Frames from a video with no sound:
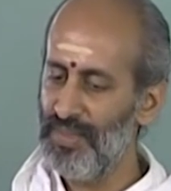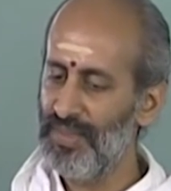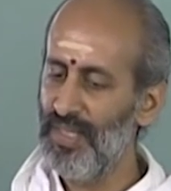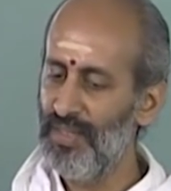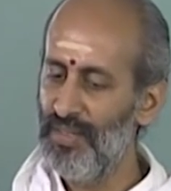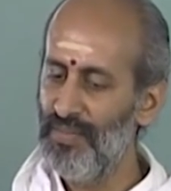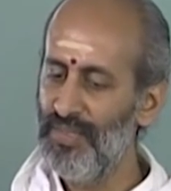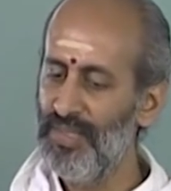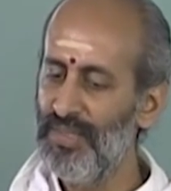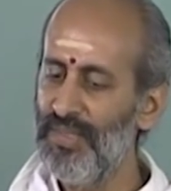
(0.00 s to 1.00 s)
of the sun
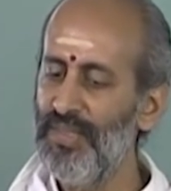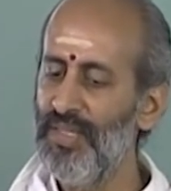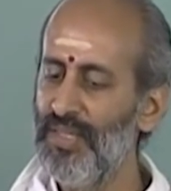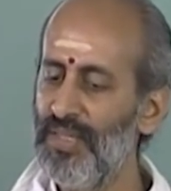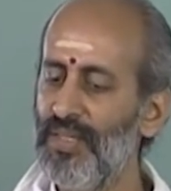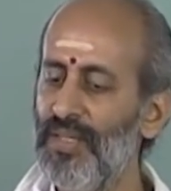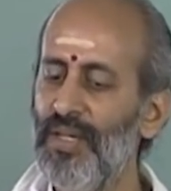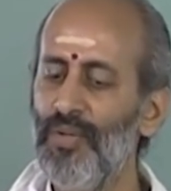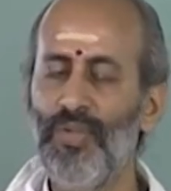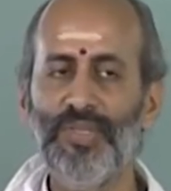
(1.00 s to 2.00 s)
which is Z here.
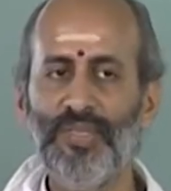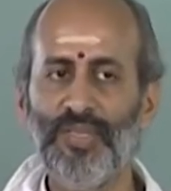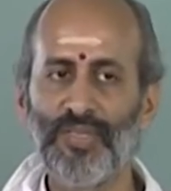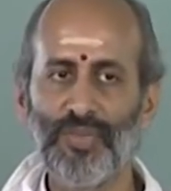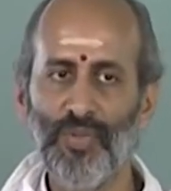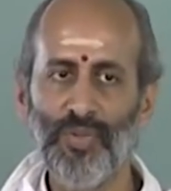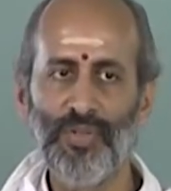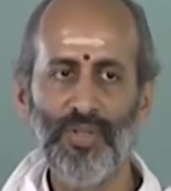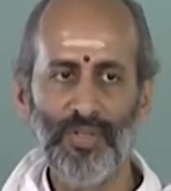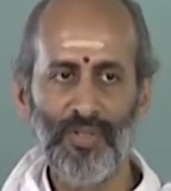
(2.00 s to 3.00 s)
Once it is
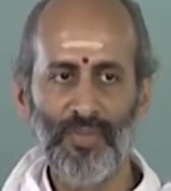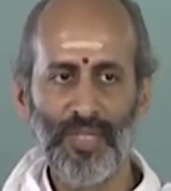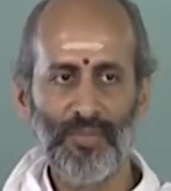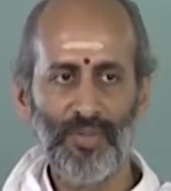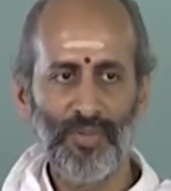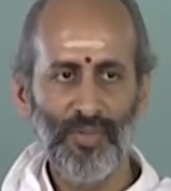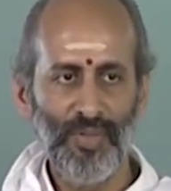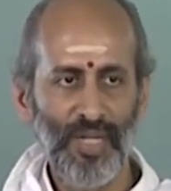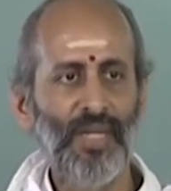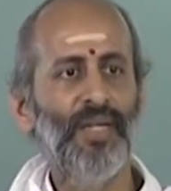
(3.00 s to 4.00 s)
known you will be able to
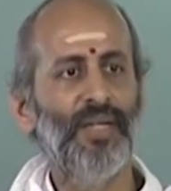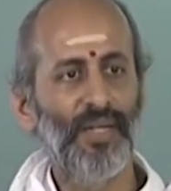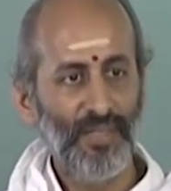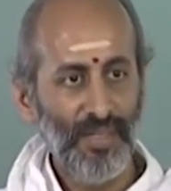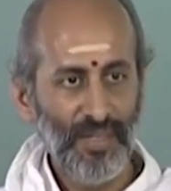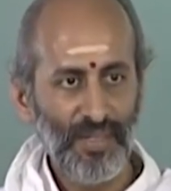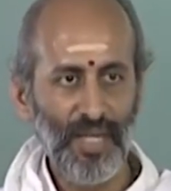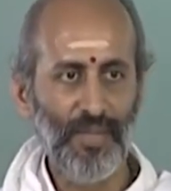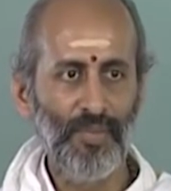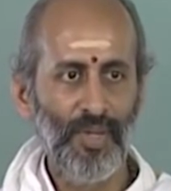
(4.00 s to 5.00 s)
get the
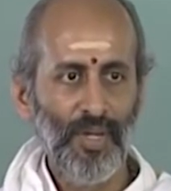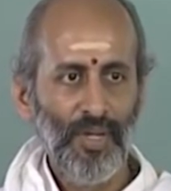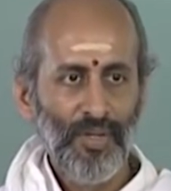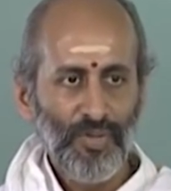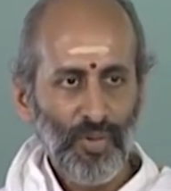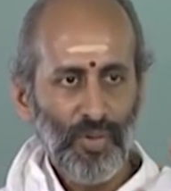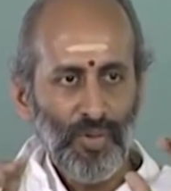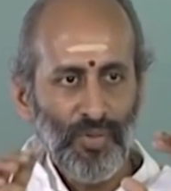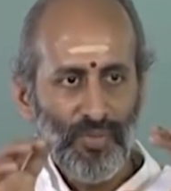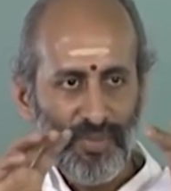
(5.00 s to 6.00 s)
time.
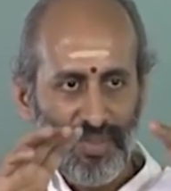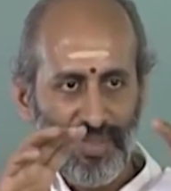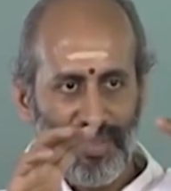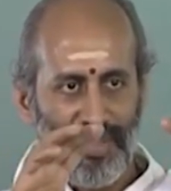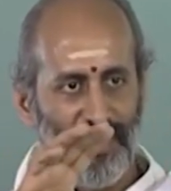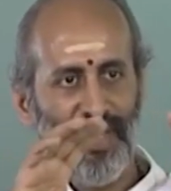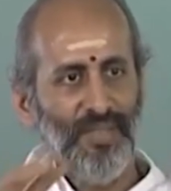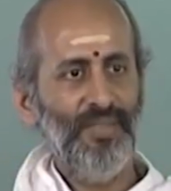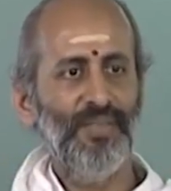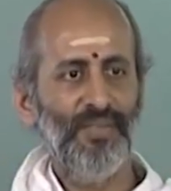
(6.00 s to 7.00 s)
So this
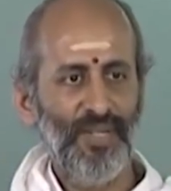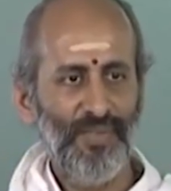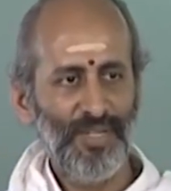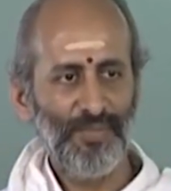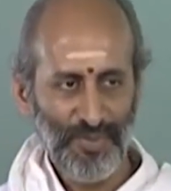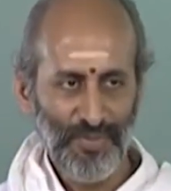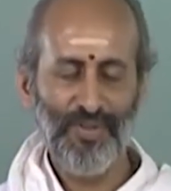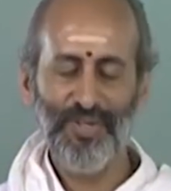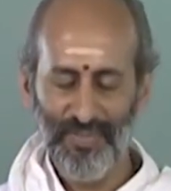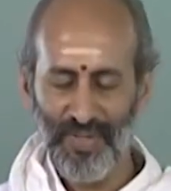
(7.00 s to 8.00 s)
device is a very, very
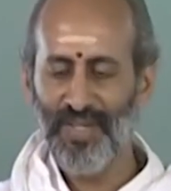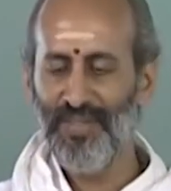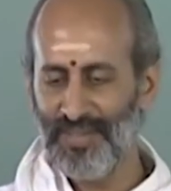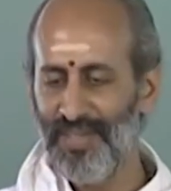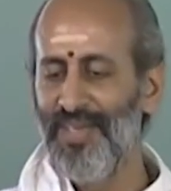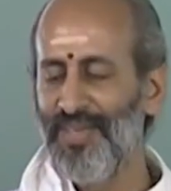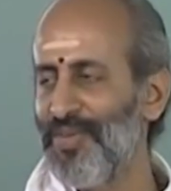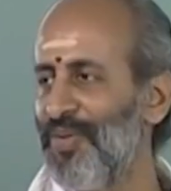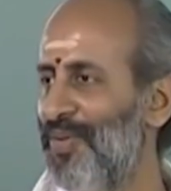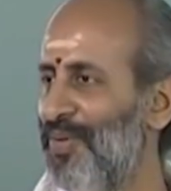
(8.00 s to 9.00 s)
profound device.
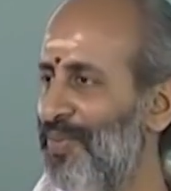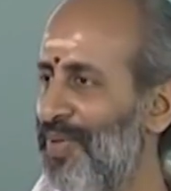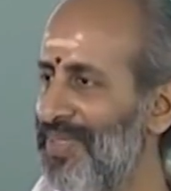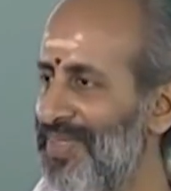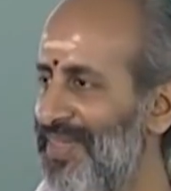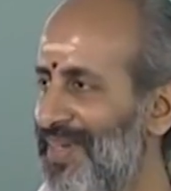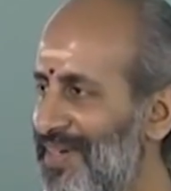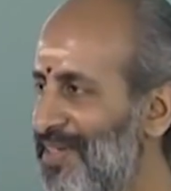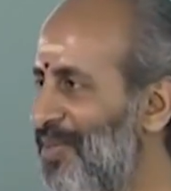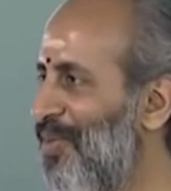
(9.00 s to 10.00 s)
So once the
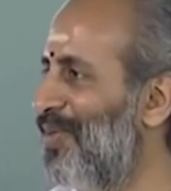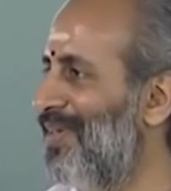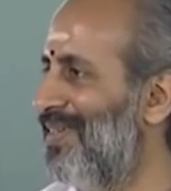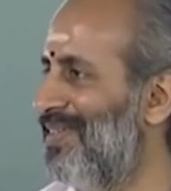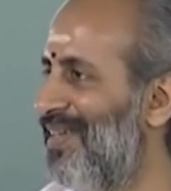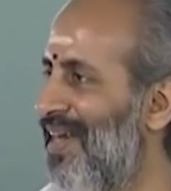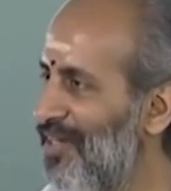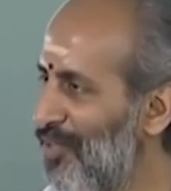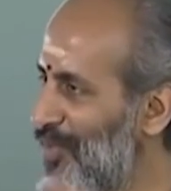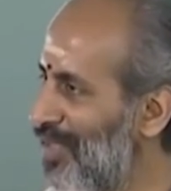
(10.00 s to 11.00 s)
latitude
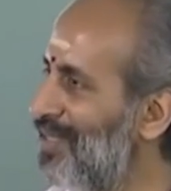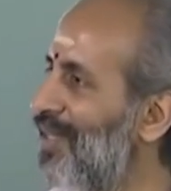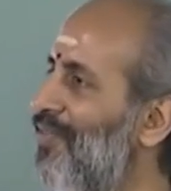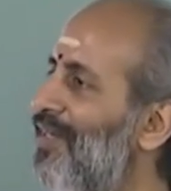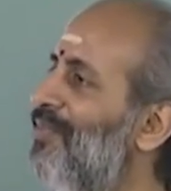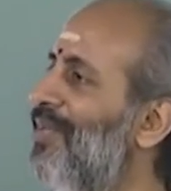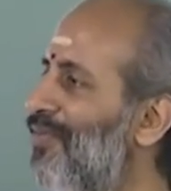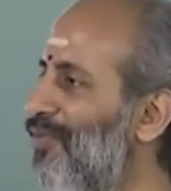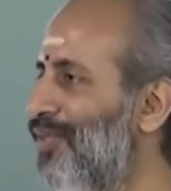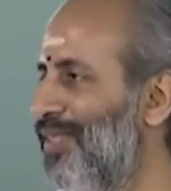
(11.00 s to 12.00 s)
itself can be
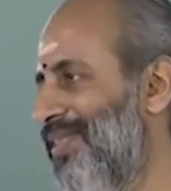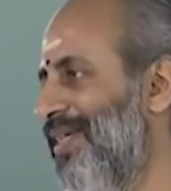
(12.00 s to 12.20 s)
of course